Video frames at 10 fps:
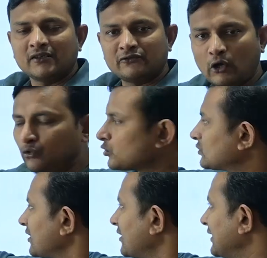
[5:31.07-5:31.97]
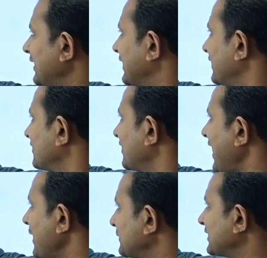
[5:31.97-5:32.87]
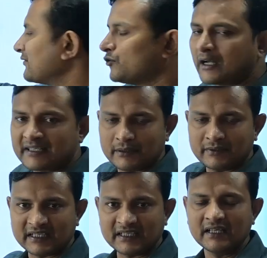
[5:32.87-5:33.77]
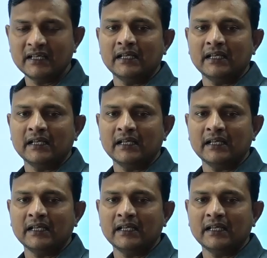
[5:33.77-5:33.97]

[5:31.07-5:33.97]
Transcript: South Uttarakhand and heavy rainfall activity